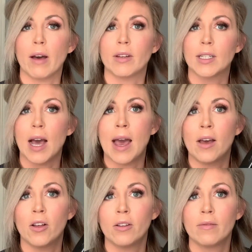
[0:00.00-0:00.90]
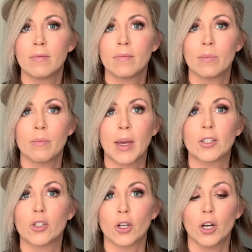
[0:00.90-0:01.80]
a dial, make
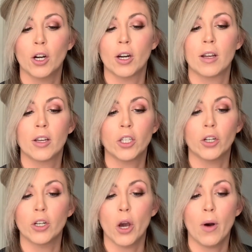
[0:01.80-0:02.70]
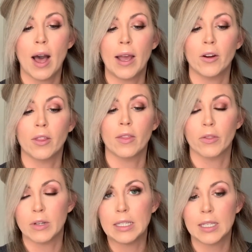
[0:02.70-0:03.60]
sure you're no higher than
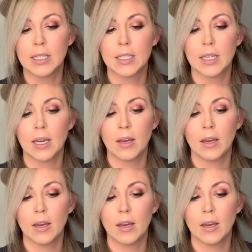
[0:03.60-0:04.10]
360.